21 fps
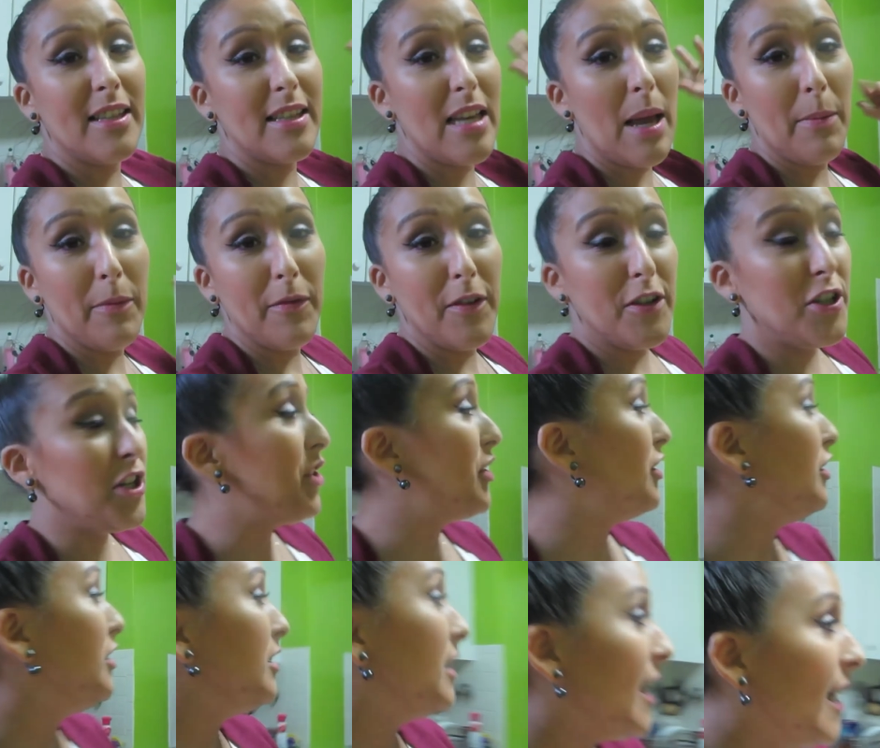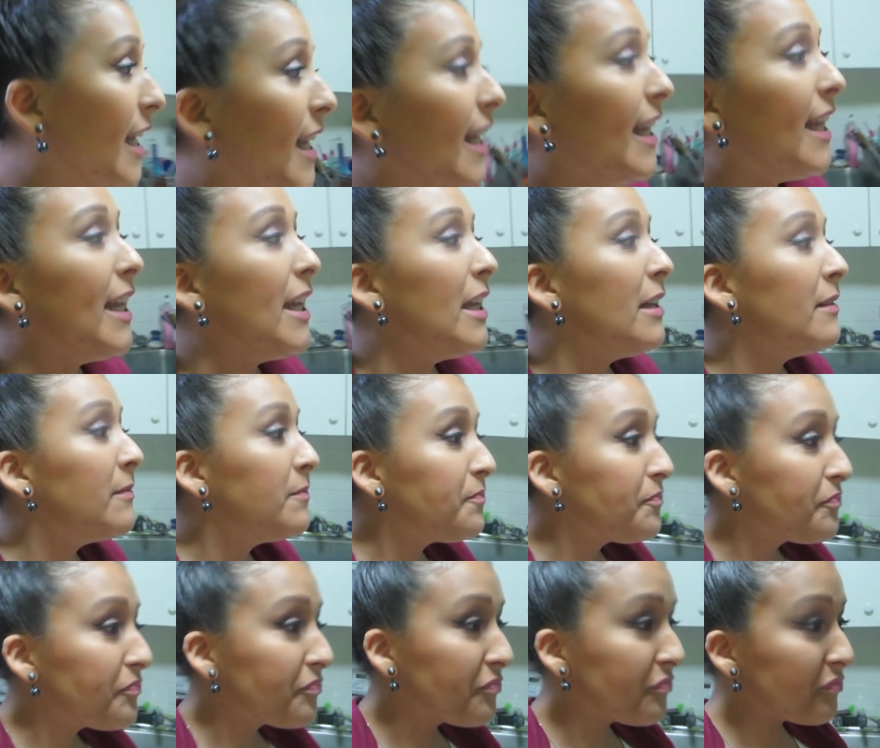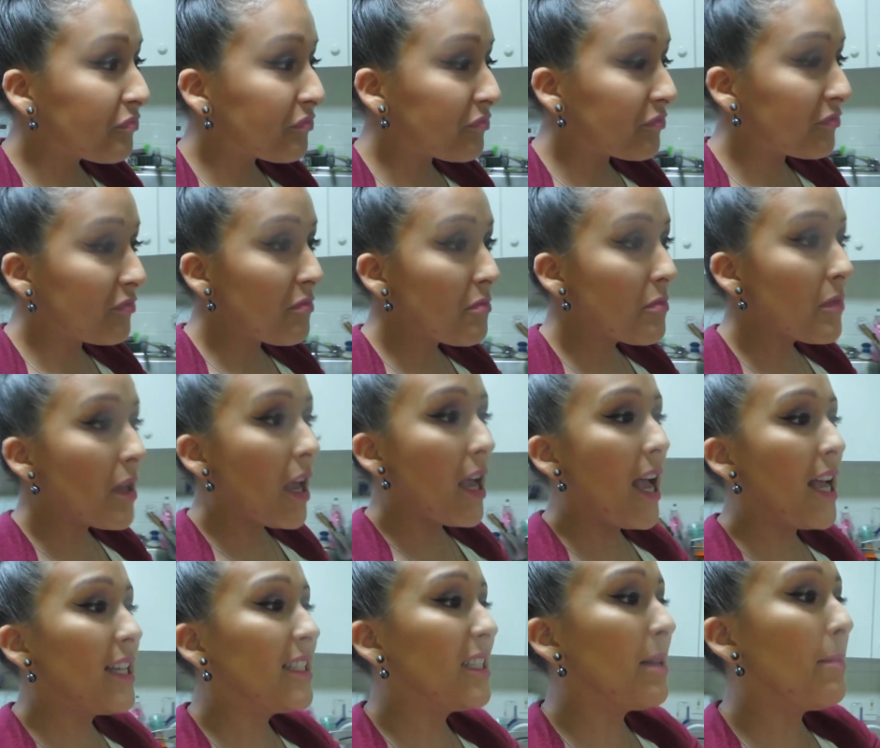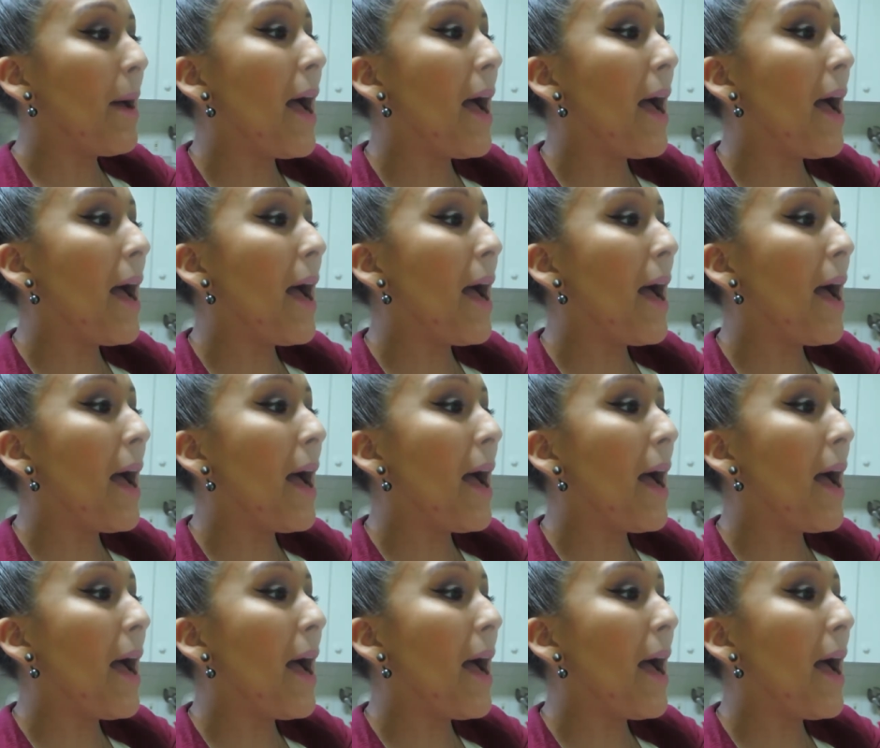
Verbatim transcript: on top of each other. He has the